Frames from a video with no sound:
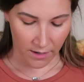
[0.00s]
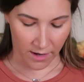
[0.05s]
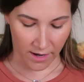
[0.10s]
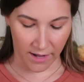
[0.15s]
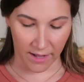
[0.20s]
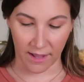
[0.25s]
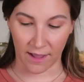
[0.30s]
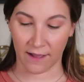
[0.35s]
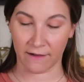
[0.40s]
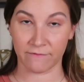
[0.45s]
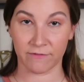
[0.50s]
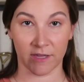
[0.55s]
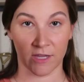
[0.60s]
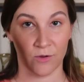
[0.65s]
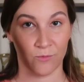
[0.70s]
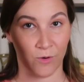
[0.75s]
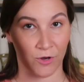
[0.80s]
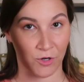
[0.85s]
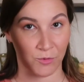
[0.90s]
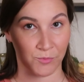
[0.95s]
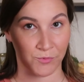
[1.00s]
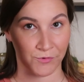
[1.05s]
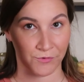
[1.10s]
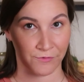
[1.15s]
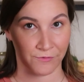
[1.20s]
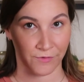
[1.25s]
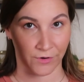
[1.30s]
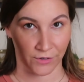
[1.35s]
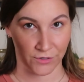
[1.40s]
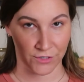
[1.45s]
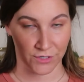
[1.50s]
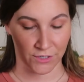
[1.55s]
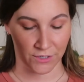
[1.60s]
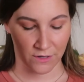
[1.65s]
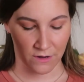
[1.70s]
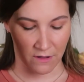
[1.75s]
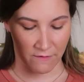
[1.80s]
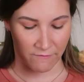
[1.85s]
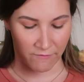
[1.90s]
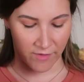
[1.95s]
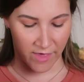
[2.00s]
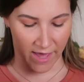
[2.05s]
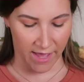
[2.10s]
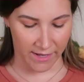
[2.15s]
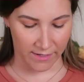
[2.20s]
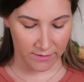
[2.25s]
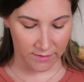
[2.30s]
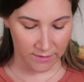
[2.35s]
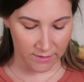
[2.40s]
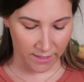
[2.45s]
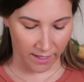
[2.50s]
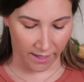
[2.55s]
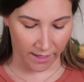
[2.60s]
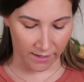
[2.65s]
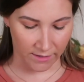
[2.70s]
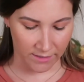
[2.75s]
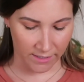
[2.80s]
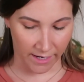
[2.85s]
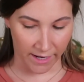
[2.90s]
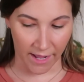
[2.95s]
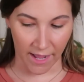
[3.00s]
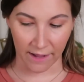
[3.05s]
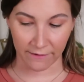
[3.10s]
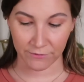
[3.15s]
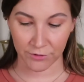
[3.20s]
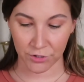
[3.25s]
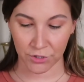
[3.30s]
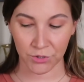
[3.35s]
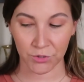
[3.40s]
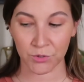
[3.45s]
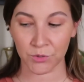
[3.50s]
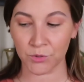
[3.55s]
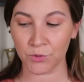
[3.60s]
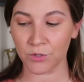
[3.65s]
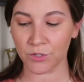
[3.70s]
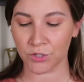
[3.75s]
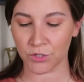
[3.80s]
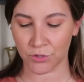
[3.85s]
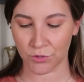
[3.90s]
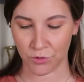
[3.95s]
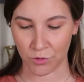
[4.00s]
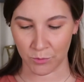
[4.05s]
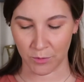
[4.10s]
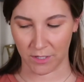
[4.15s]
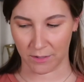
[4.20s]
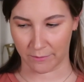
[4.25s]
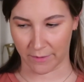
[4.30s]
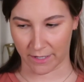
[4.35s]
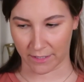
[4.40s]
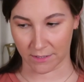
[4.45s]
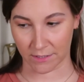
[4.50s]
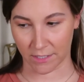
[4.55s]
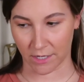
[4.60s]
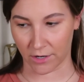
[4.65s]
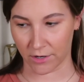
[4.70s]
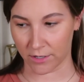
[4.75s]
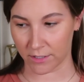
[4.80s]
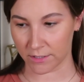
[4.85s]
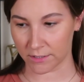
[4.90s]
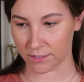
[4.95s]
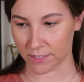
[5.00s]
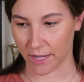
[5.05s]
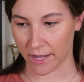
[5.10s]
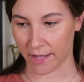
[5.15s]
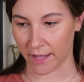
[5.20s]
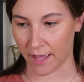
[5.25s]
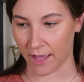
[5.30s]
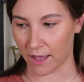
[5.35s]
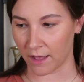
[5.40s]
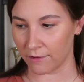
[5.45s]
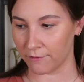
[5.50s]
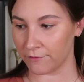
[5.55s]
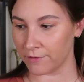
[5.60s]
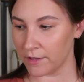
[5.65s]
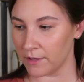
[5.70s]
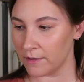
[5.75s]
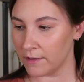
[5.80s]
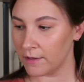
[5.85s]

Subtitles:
I have the waterproof version of that. And I have 2 tubing mascaras. I have